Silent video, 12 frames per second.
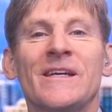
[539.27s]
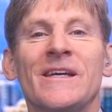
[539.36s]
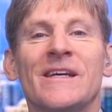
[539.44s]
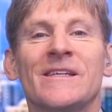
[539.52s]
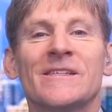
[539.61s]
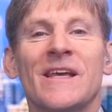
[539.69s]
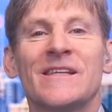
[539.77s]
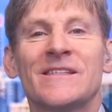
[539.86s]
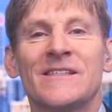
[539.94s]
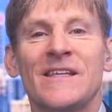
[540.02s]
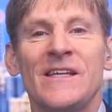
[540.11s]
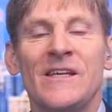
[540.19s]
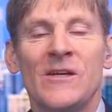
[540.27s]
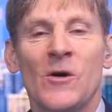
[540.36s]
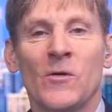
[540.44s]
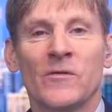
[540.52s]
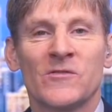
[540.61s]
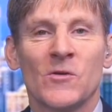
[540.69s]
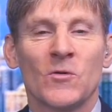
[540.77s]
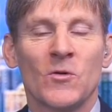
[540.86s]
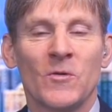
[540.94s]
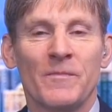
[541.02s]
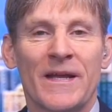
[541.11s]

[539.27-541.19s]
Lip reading: He is CEO of SolGold.